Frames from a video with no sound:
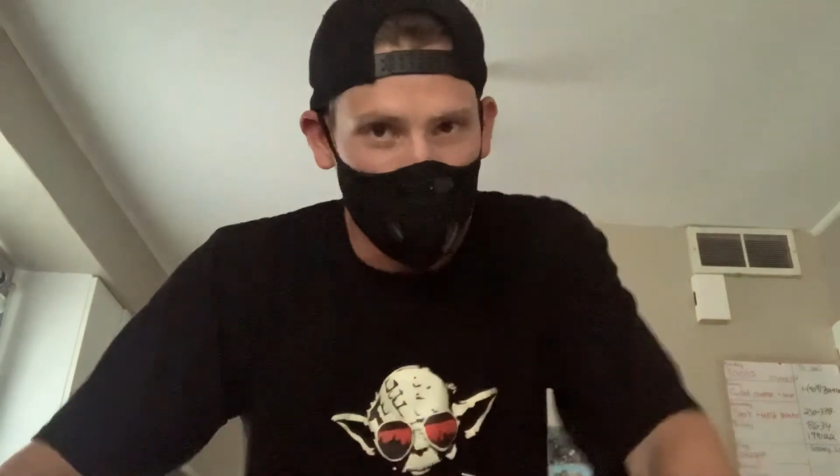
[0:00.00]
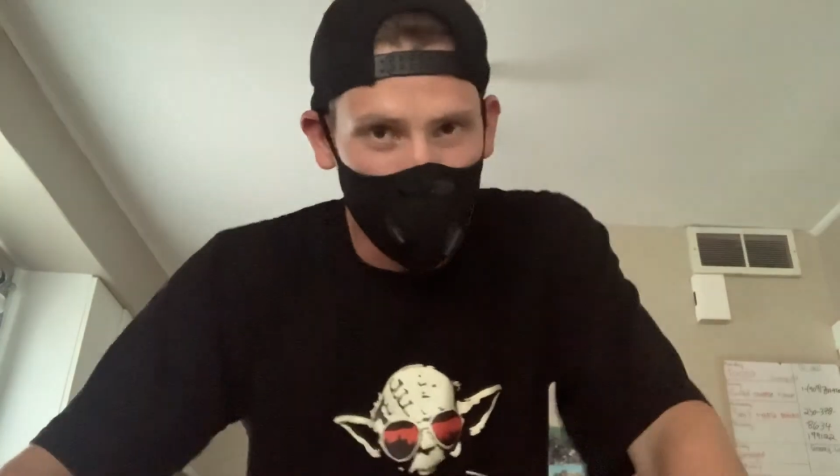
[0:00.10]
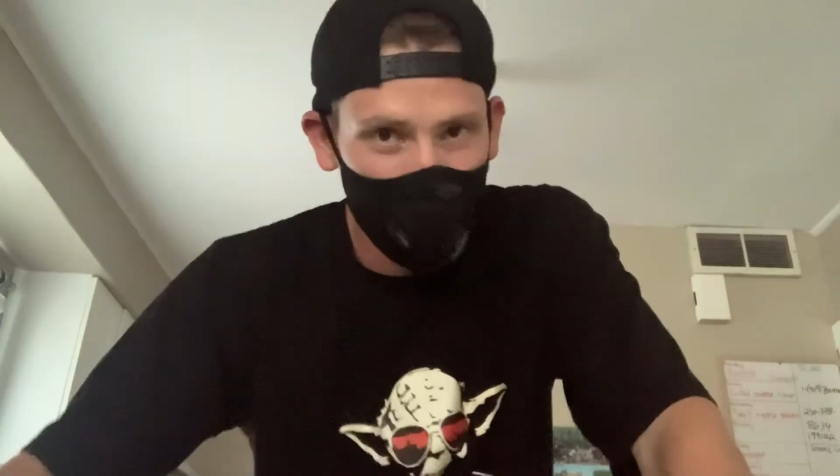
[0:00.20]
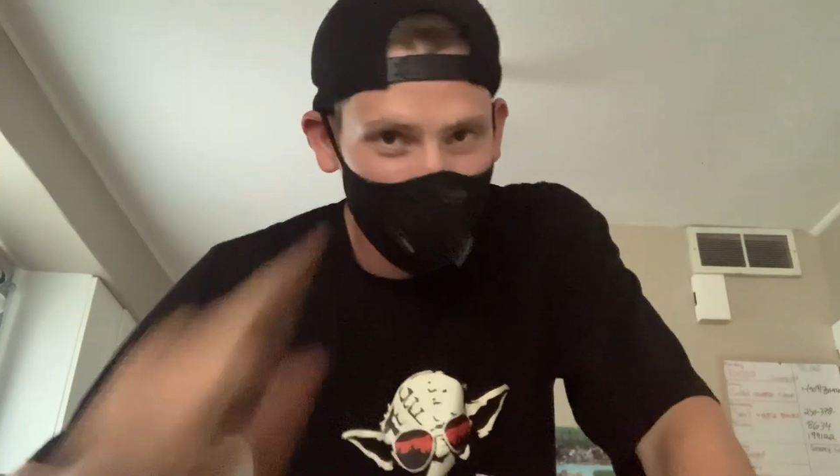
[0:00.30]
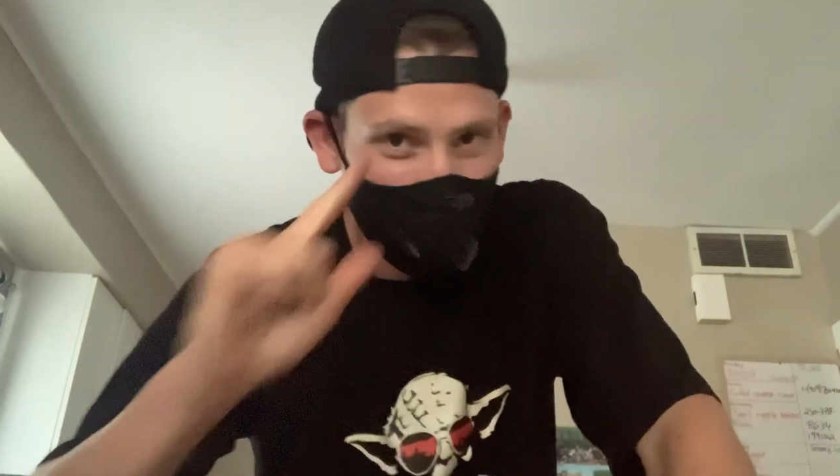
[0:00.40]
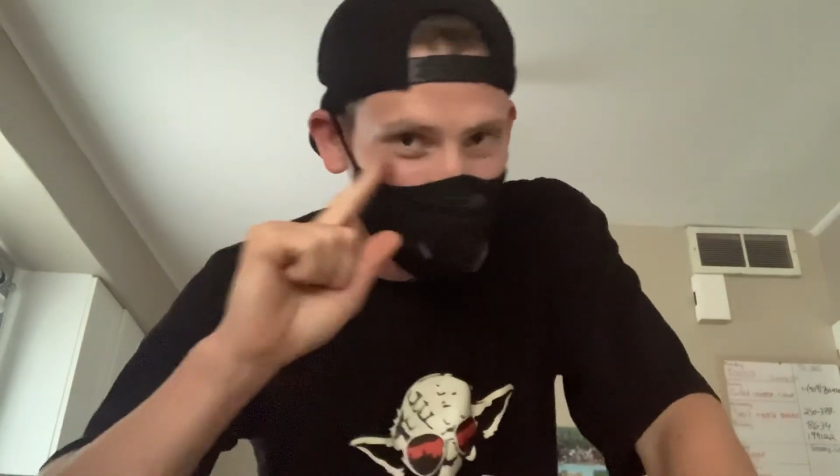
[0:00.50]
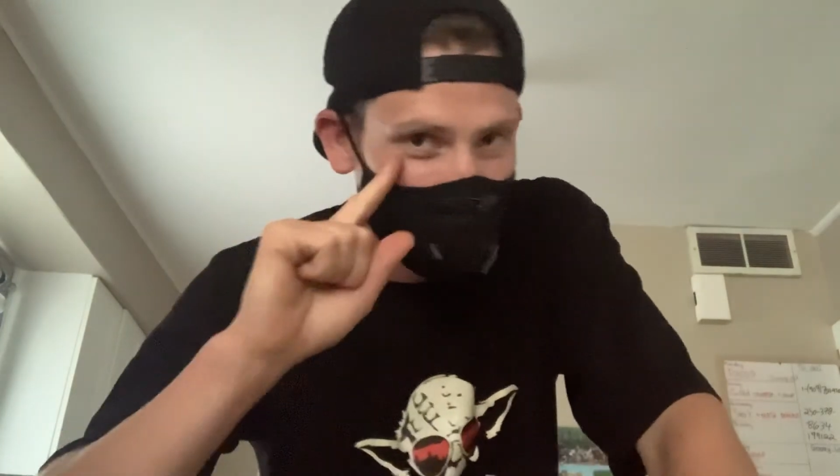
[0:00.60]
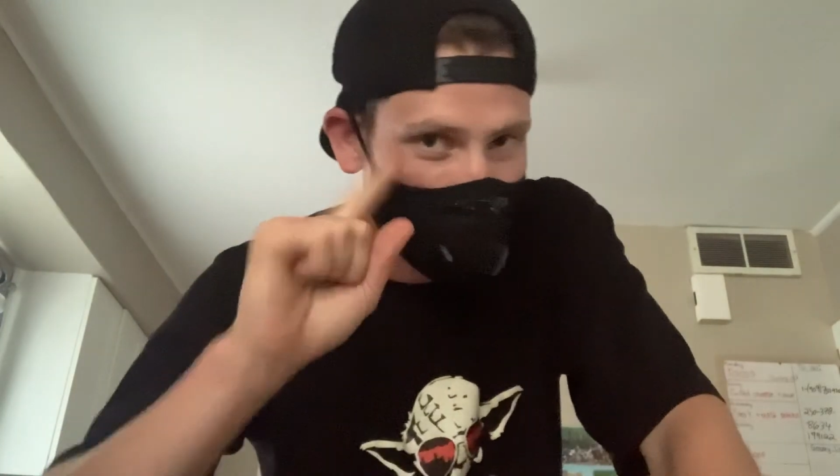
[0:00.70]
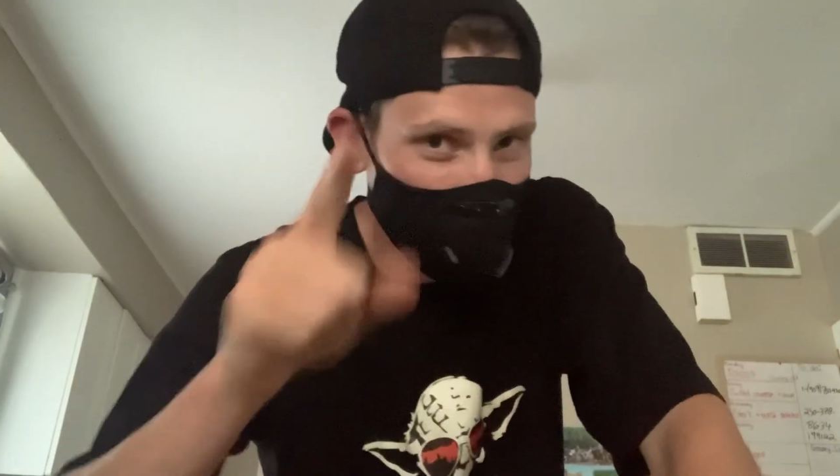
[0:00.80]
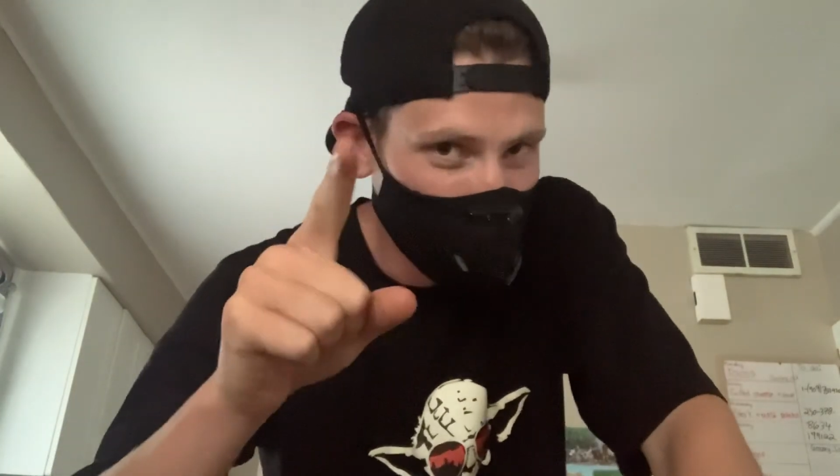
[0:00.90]
I'll
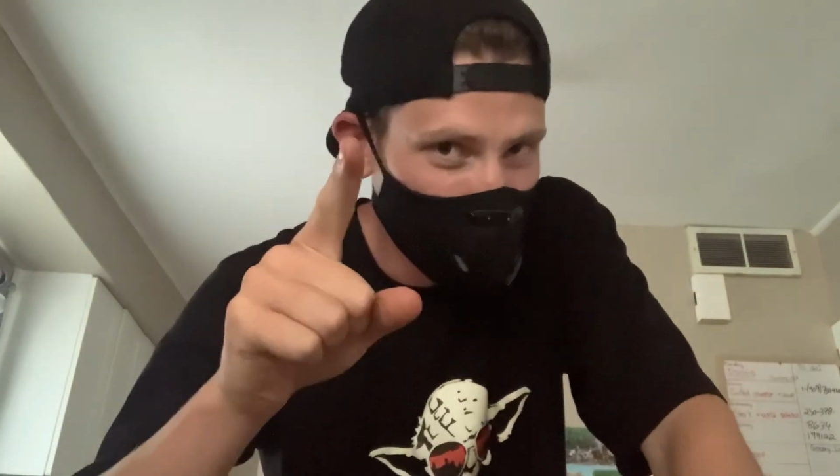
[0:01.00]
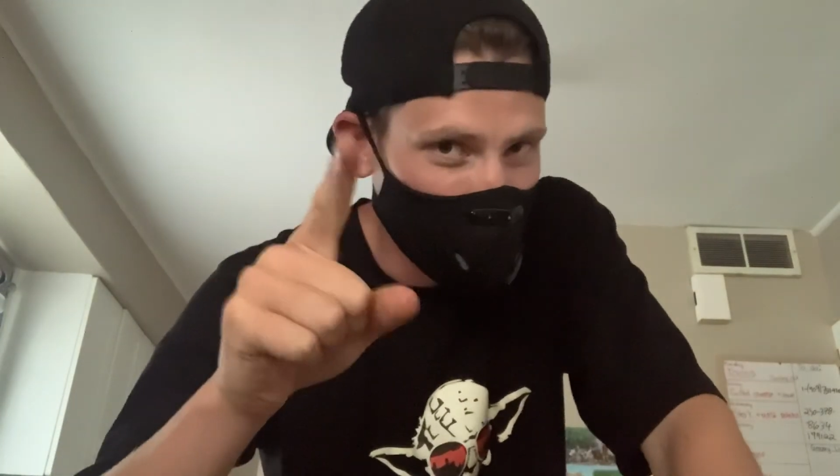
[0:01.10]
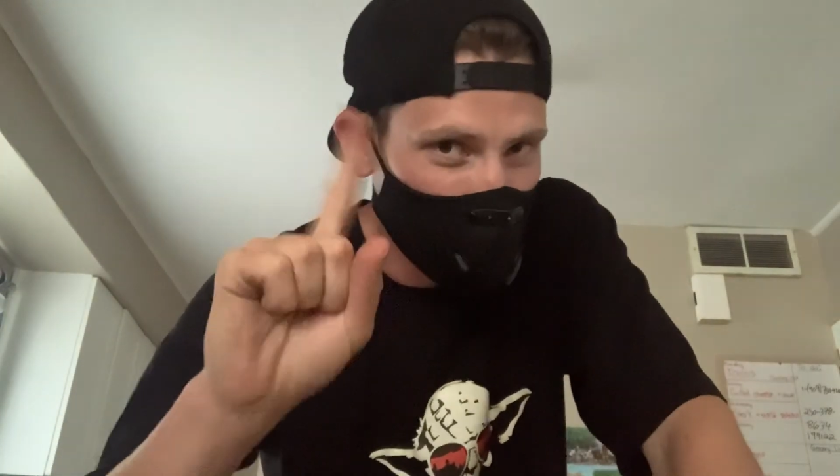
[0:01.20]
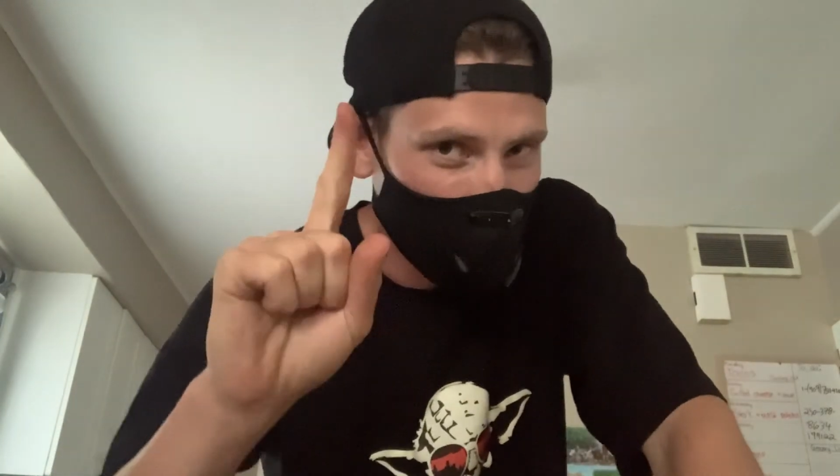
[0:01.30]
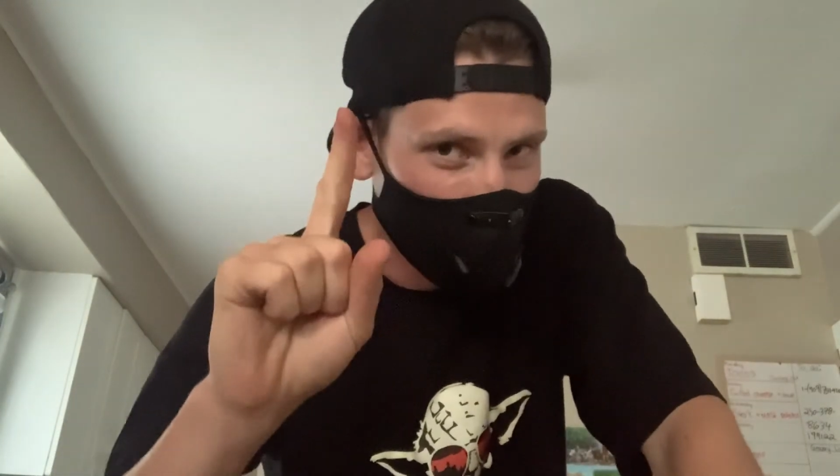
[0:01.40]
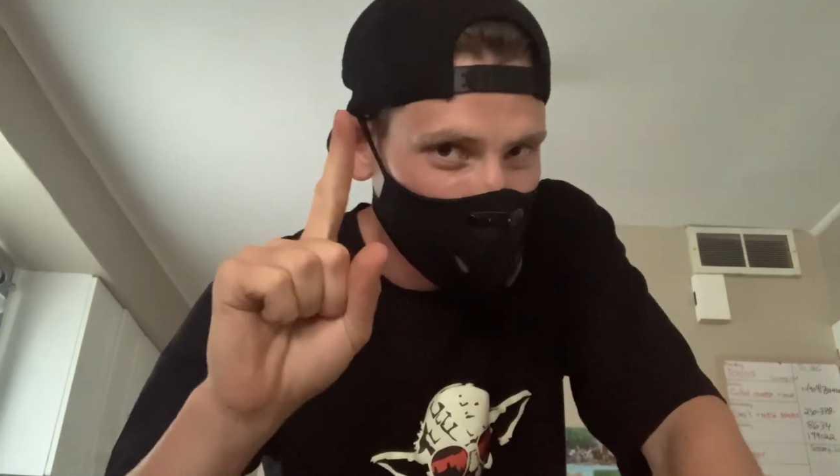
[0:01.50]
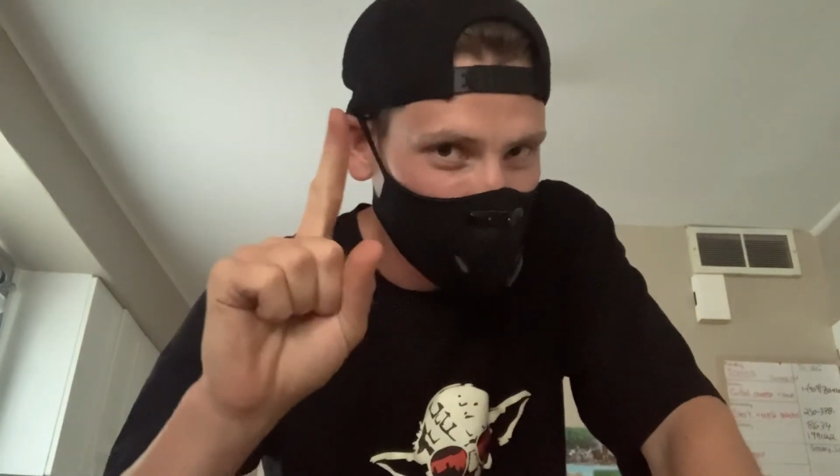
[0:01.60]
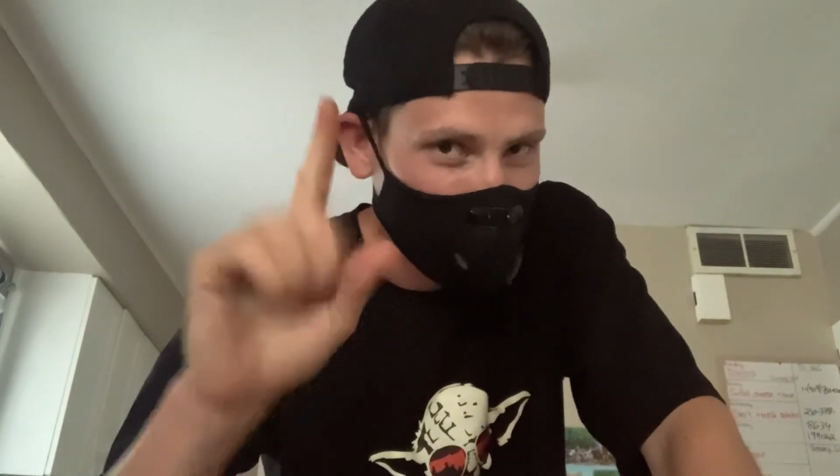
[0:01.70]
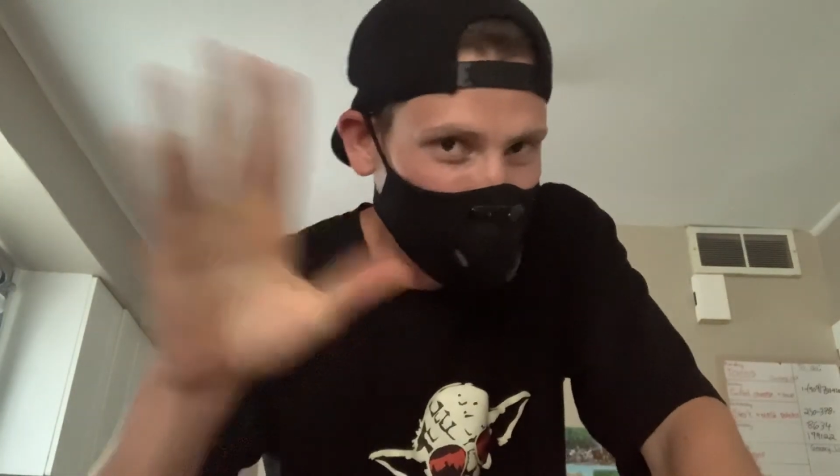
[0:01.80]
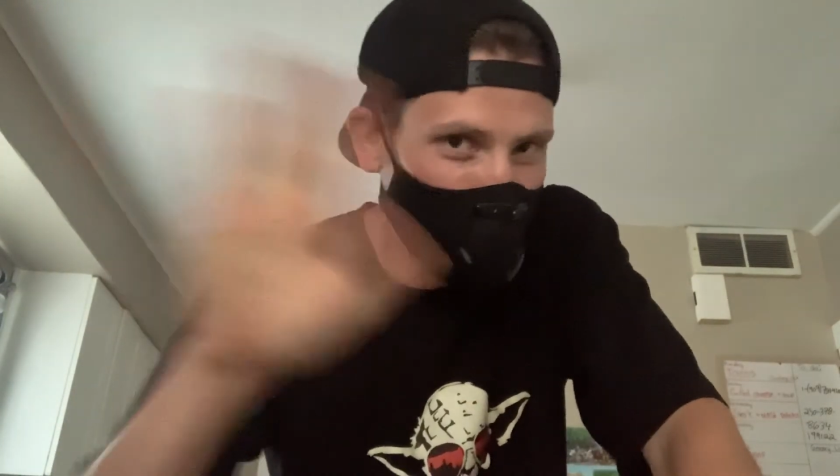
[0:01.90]
see you in the next
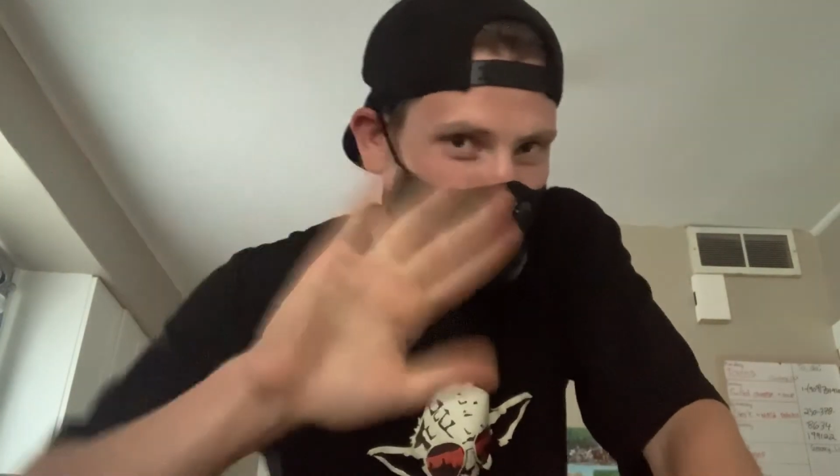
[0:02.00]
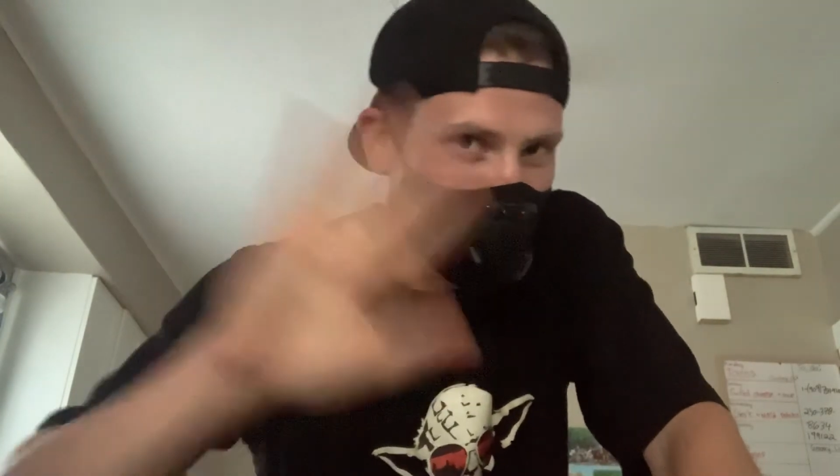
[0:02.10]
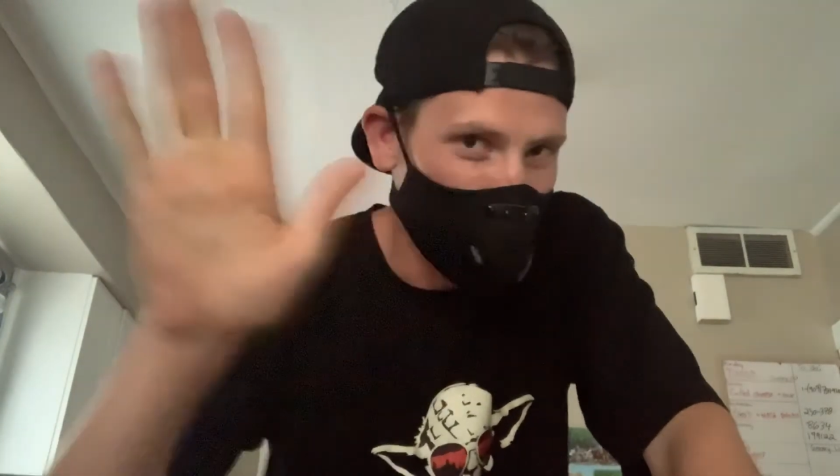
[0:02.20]
one.